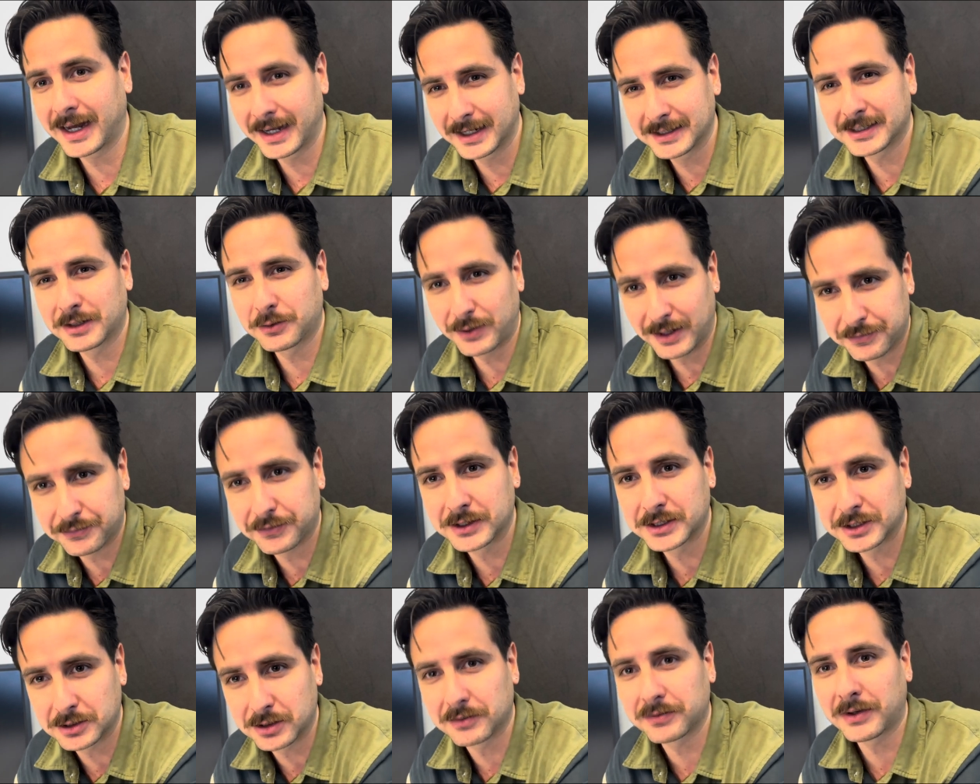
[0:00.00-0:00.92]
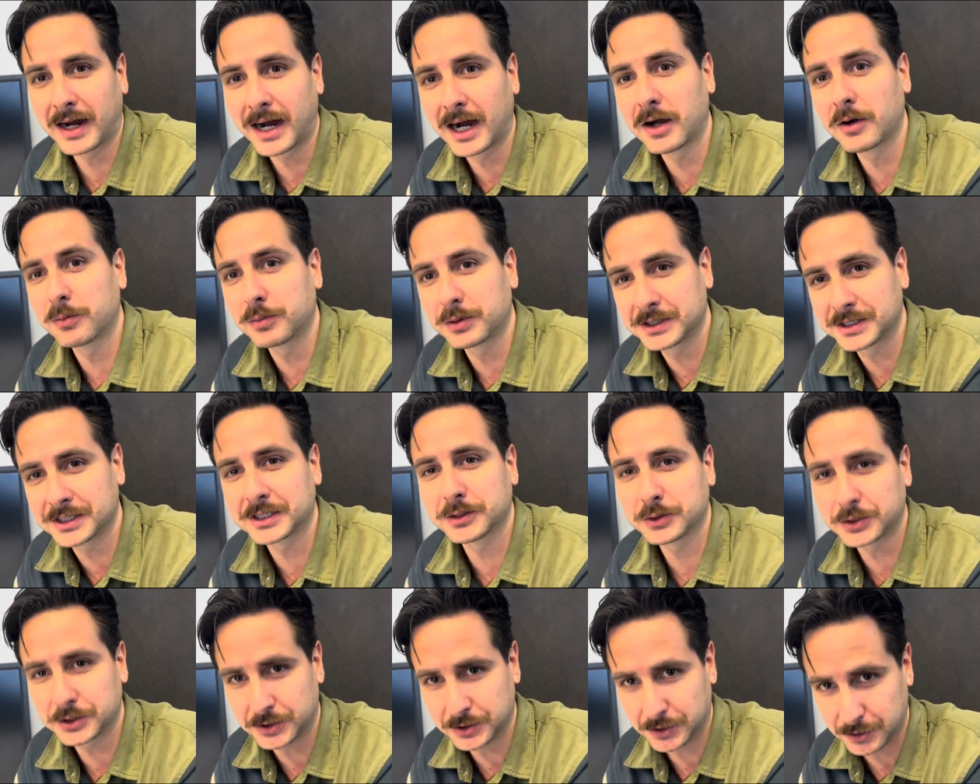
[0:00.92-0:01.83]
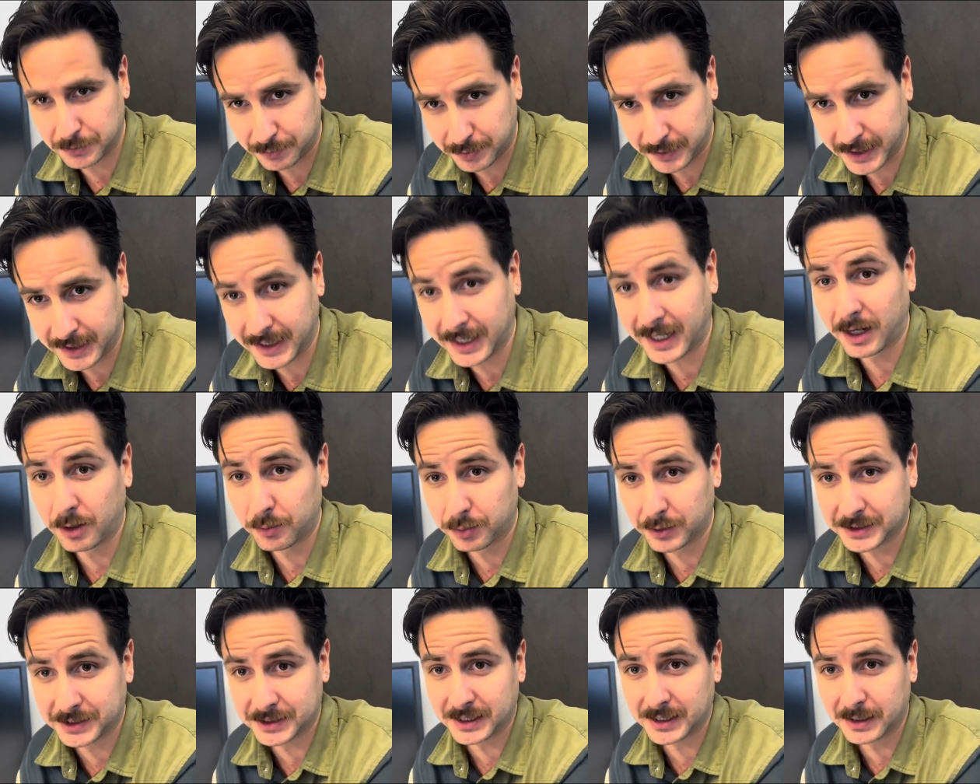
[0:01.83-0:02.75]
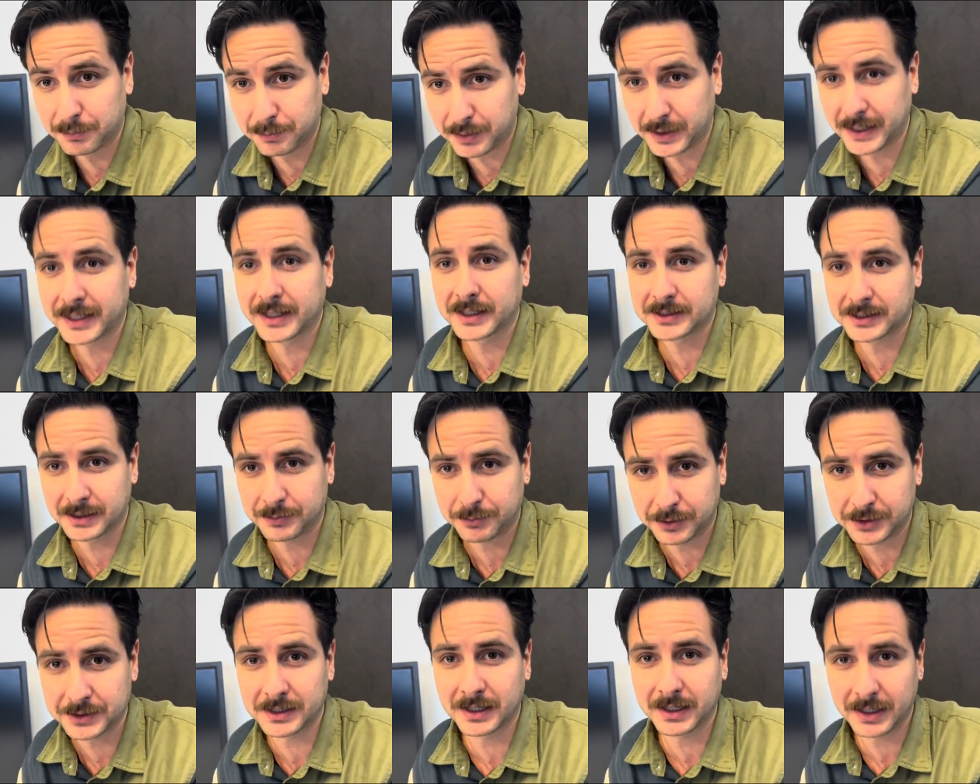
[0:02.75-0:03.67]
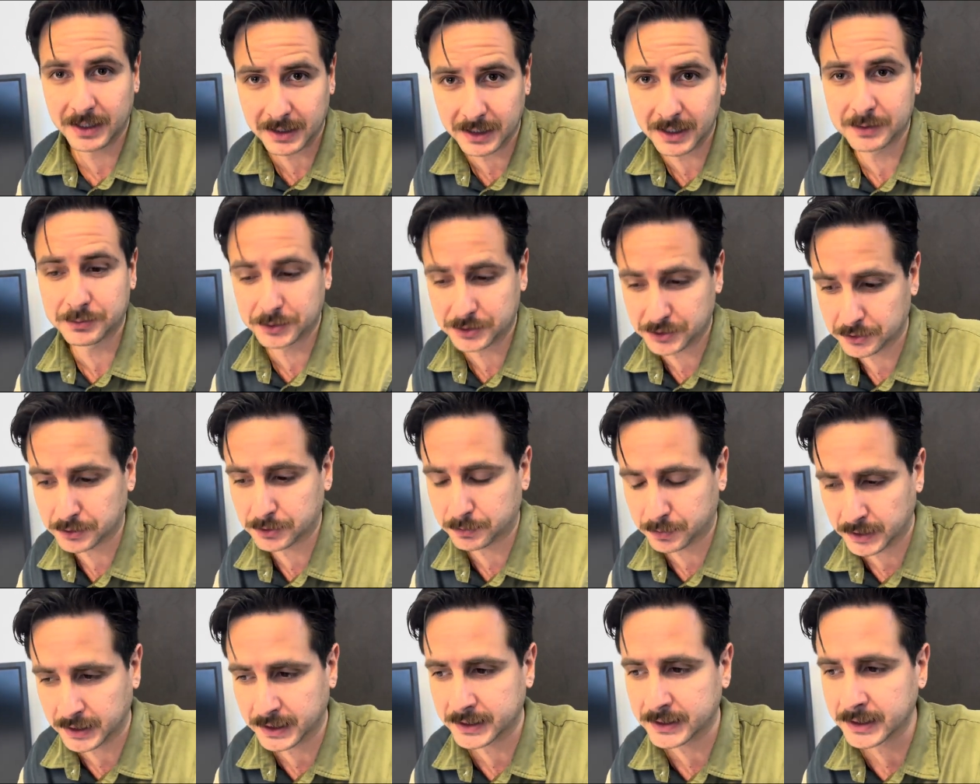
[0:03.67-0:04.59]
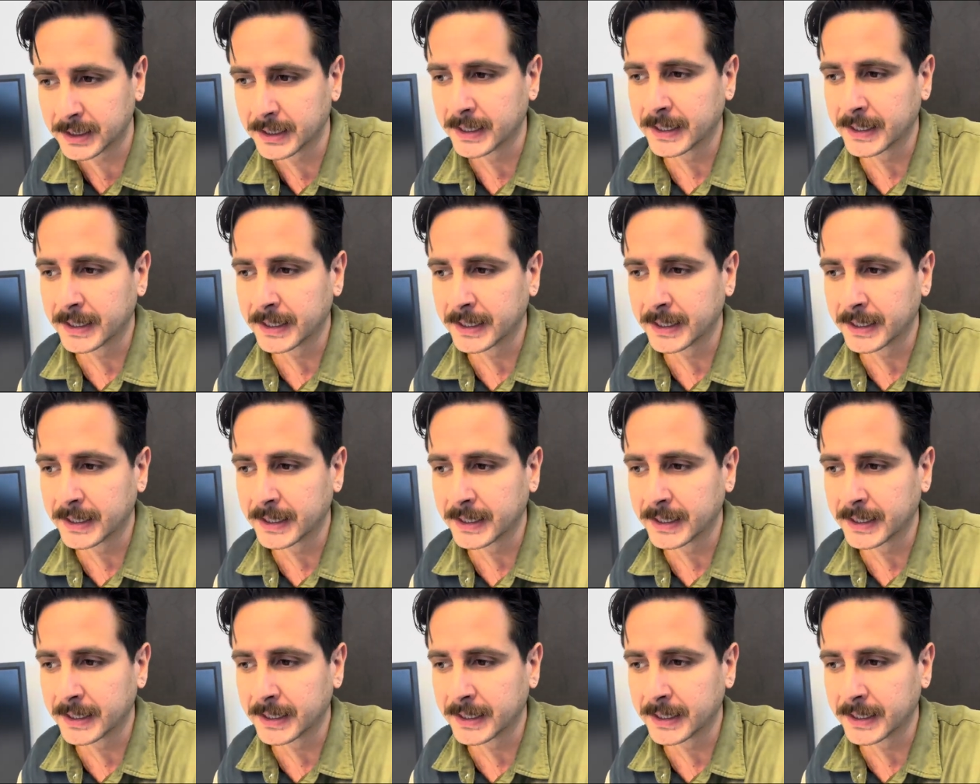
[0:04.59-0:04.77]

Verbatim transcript: as a reference of how Brazil should play, how Brazilian players and Brazilian clubs should play.